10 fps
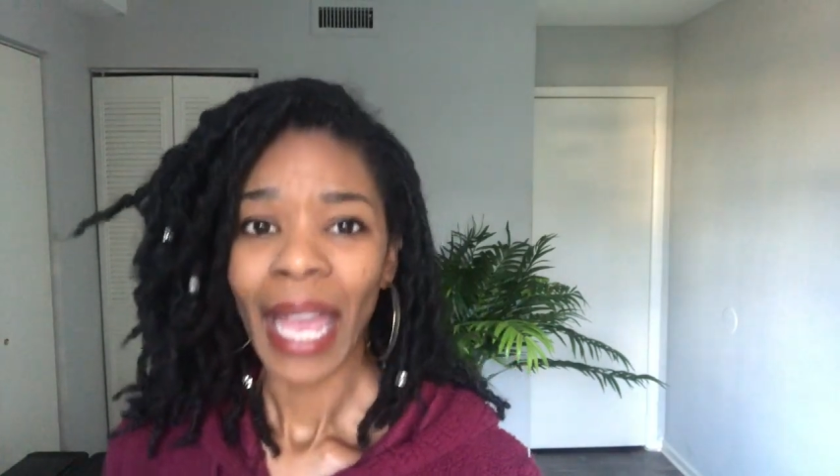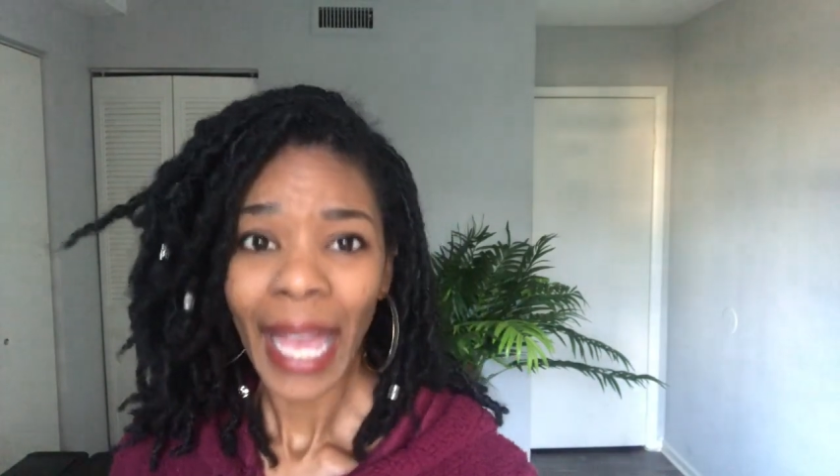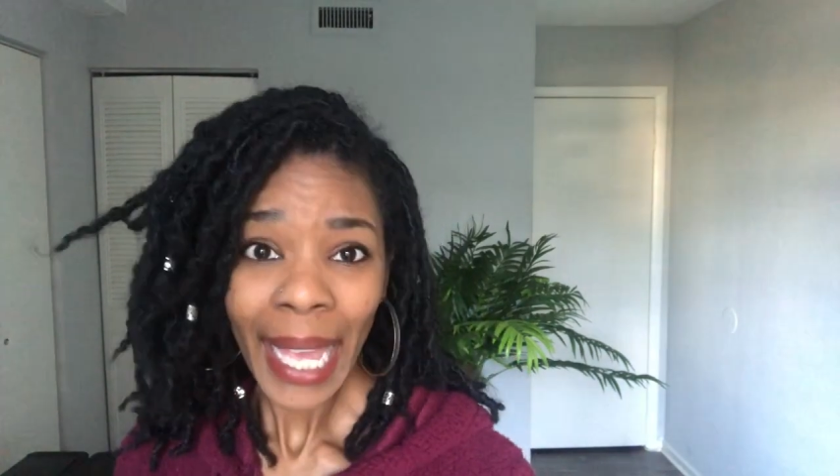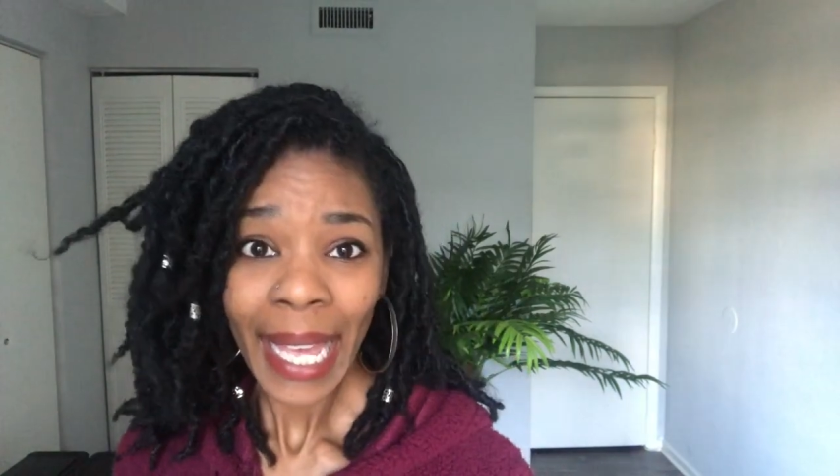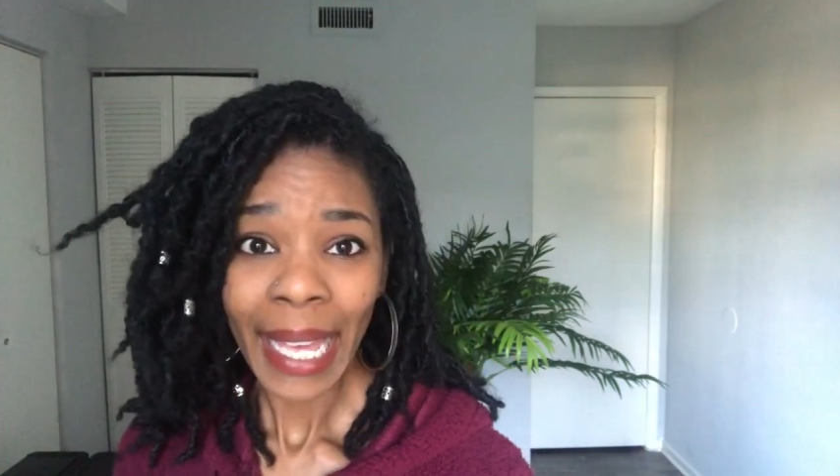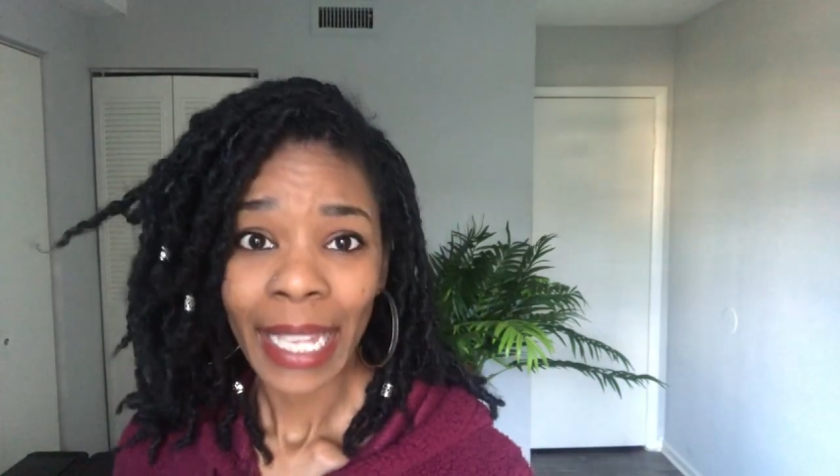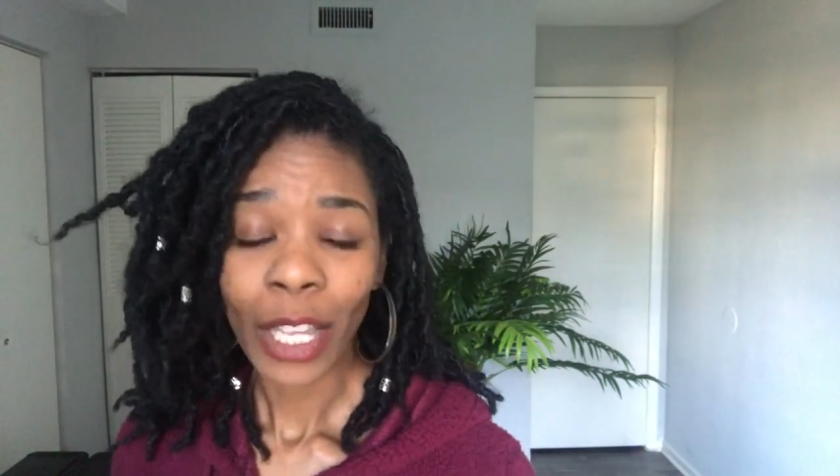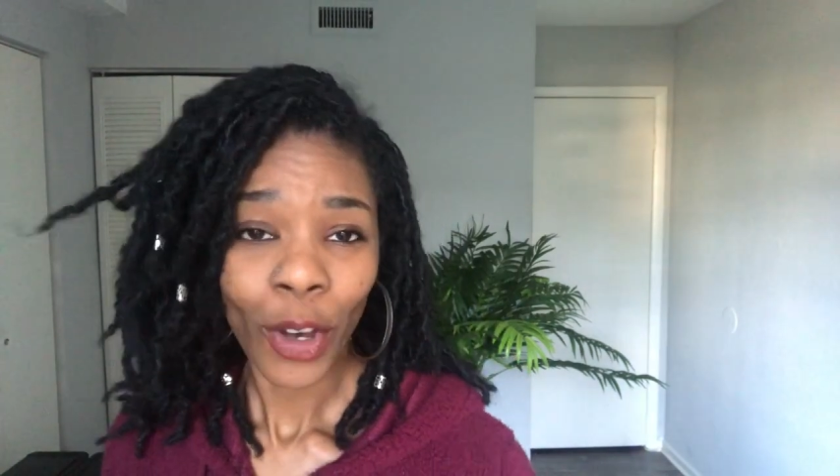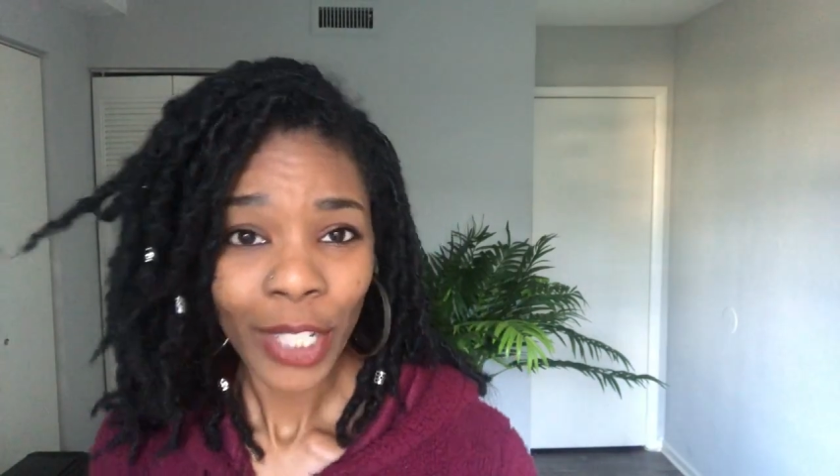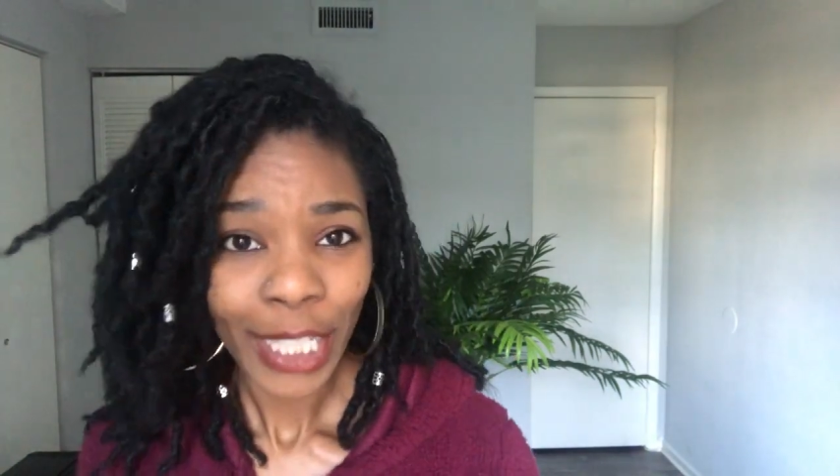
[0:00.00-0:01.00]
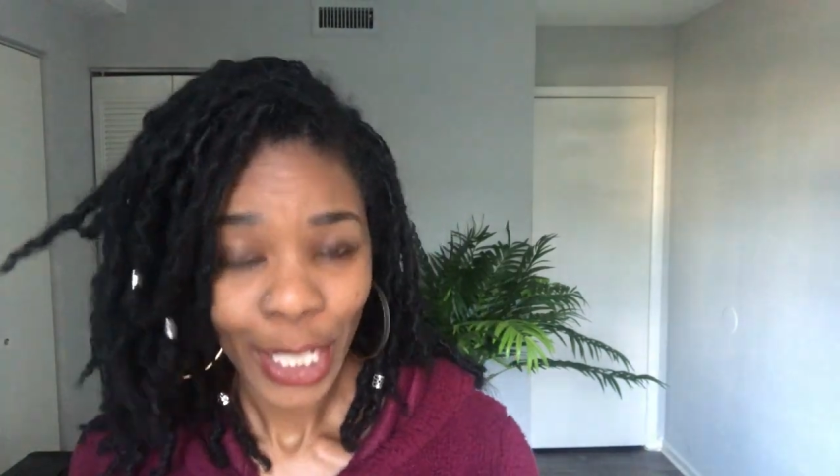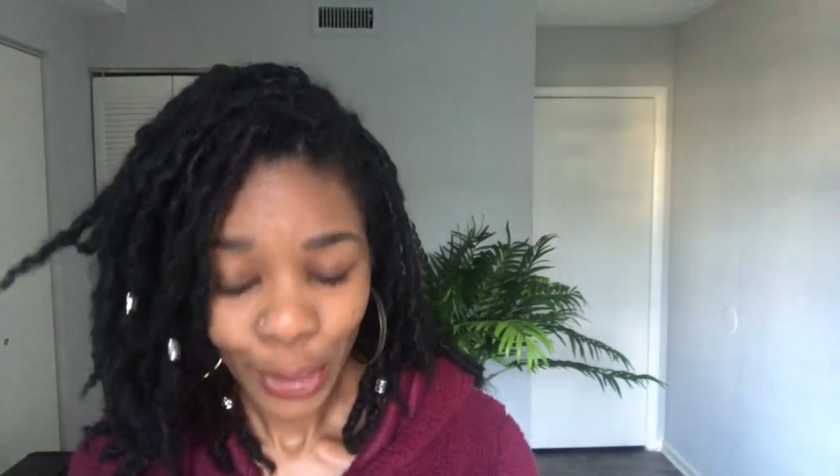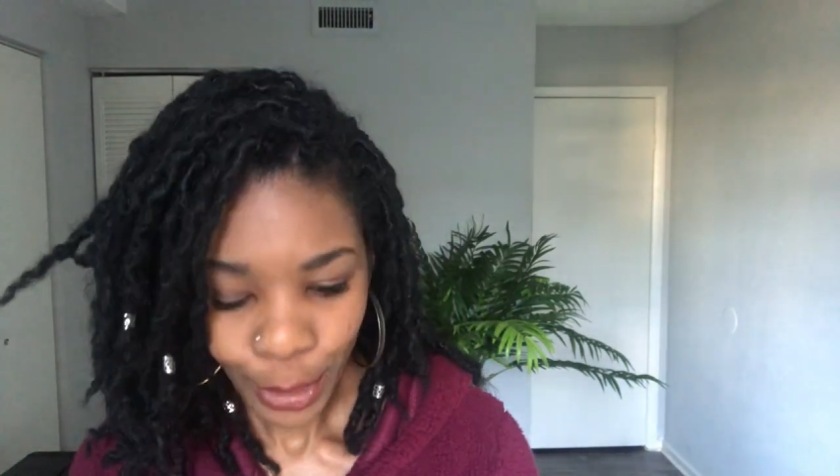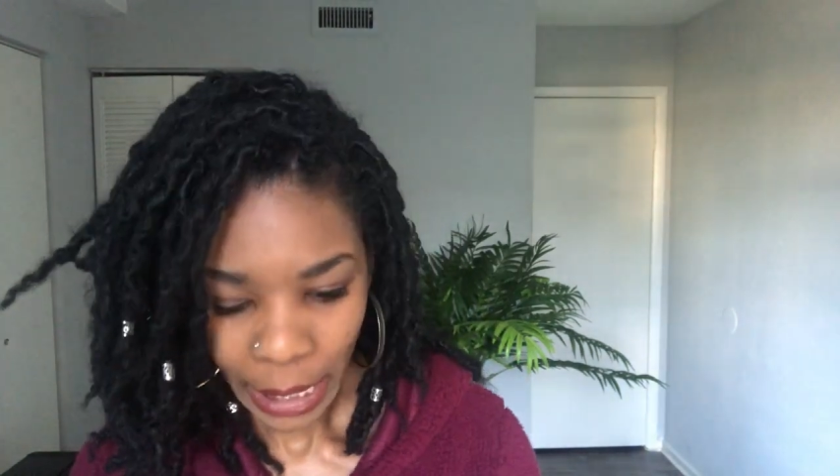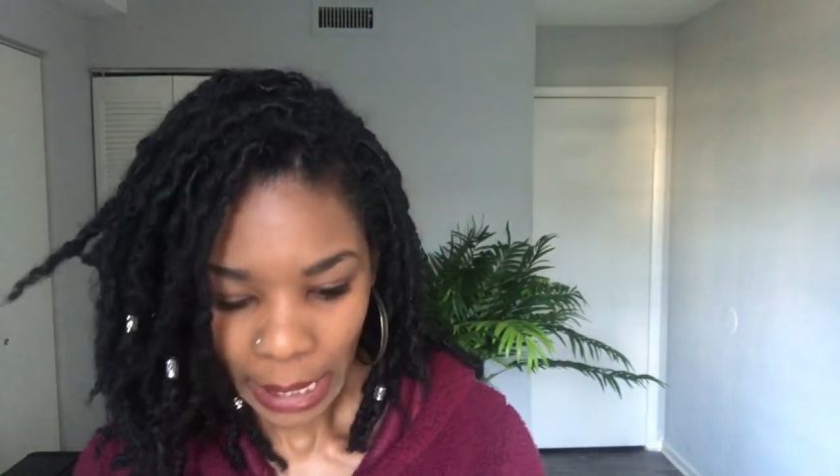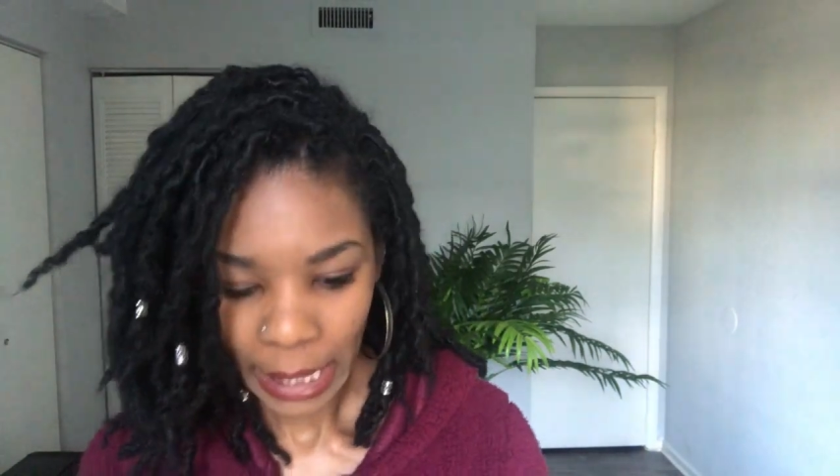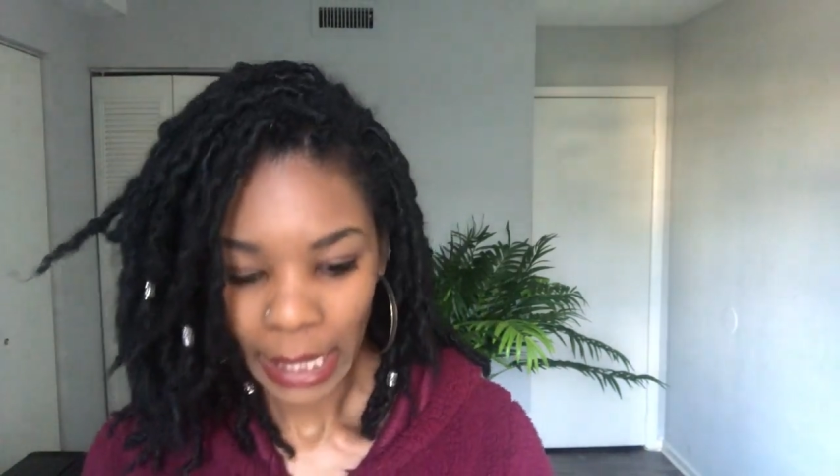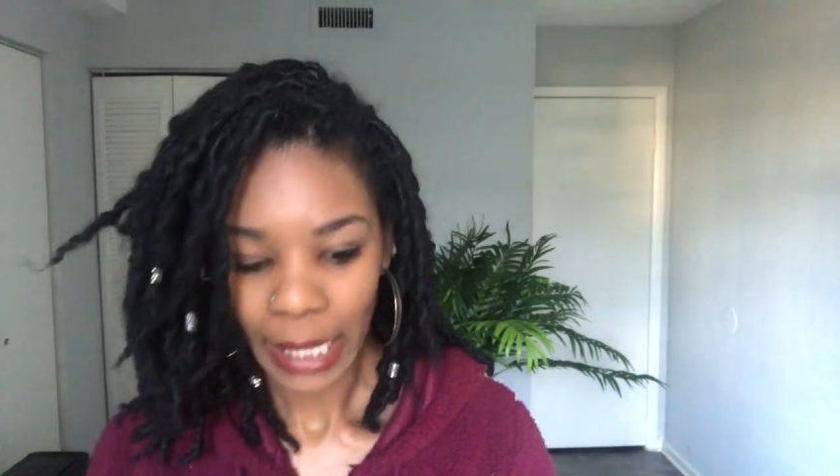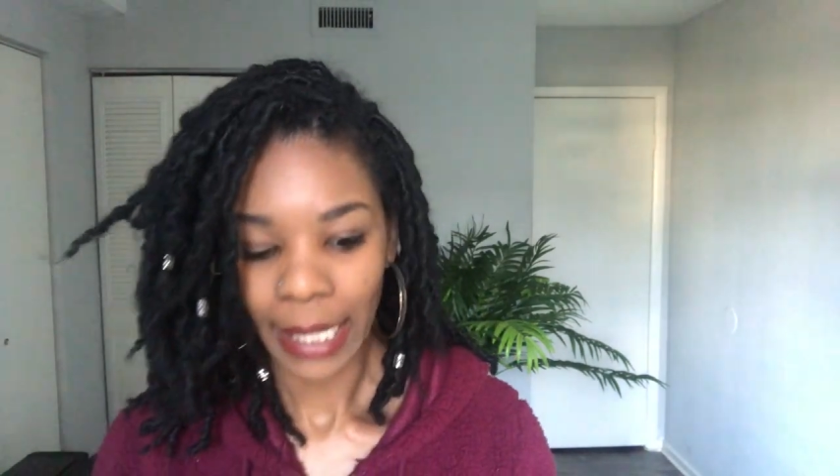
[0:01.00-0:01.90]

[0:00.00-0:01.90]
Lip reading: And the only thing you're gonna need